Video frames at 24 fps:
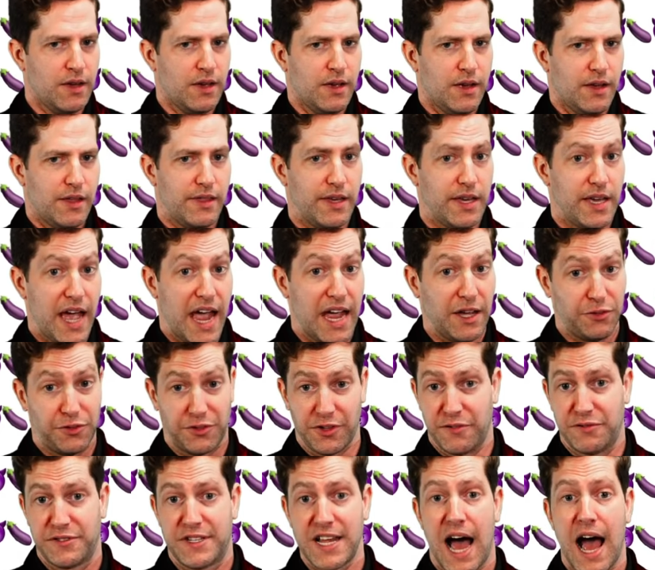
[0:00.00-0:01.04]
the ace
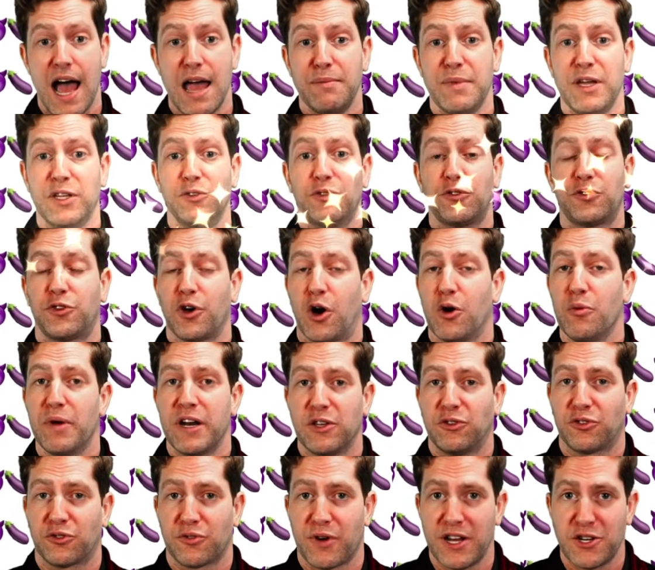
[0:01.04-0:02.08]
of diamonds. So many
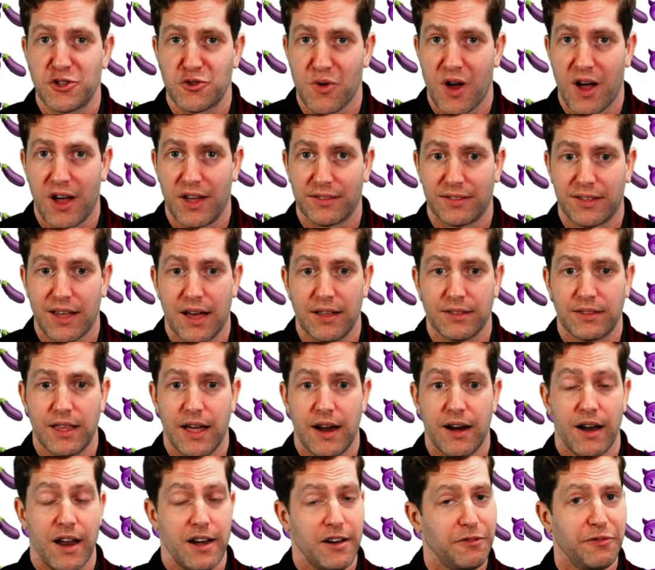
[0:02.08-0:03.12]
straight draws out
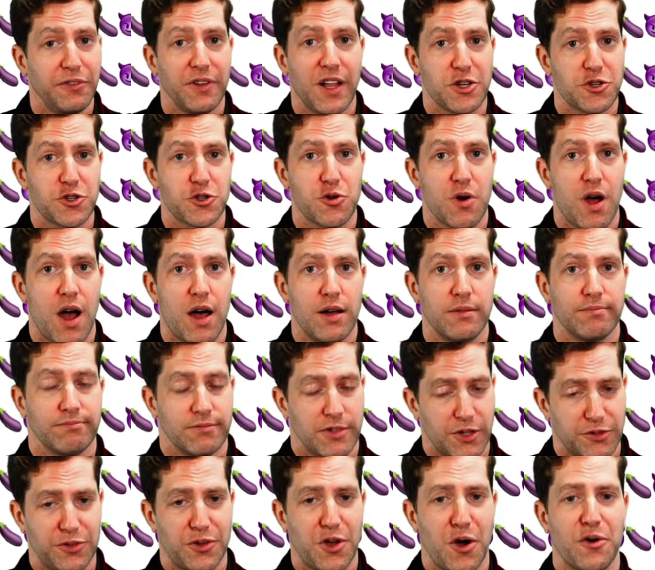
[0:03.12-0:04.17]
there and a flush draw.
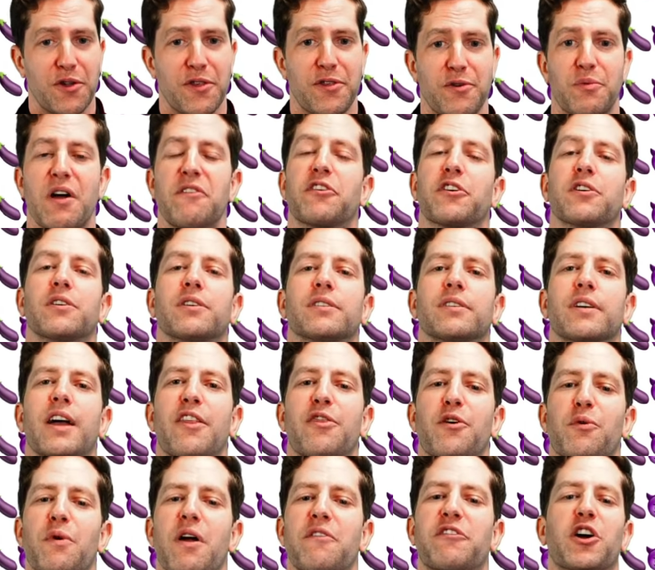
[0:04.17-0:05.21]
Let's go to the river. And
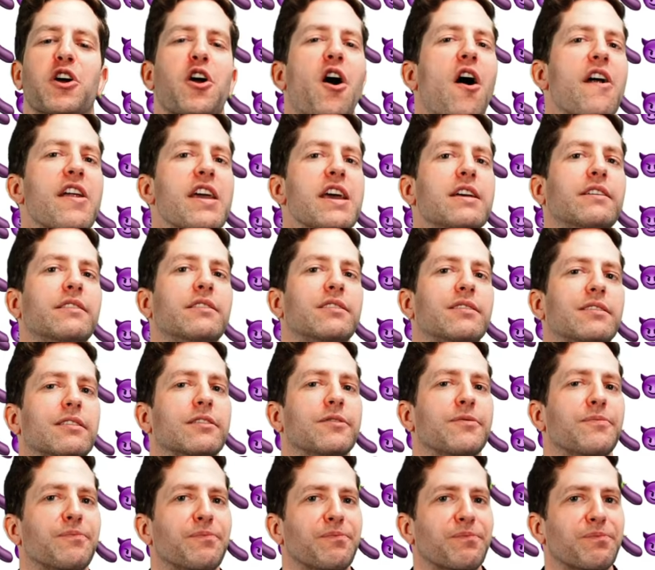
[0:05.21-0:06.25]
the river card is
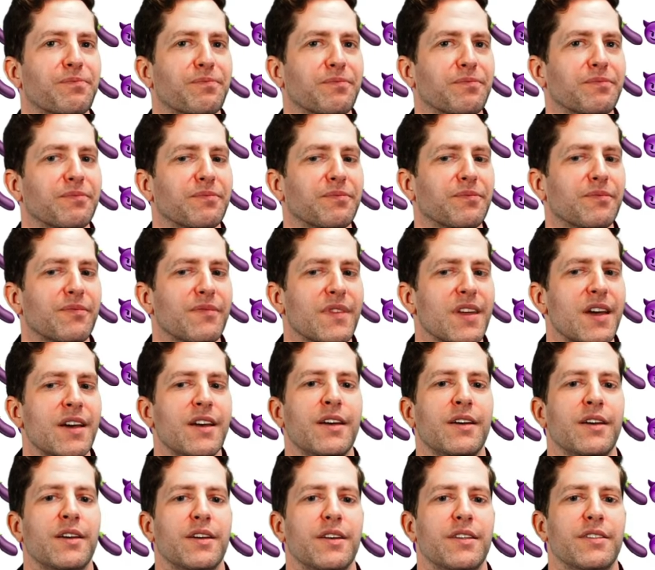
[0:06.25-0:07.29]

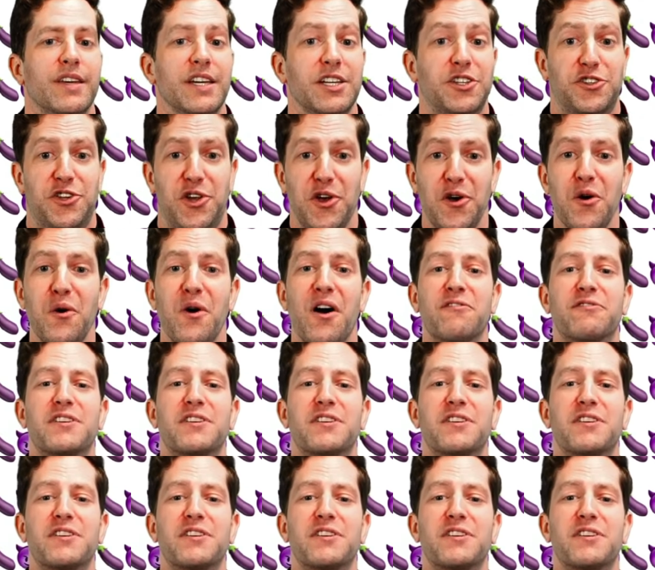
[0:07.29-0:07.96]
the two of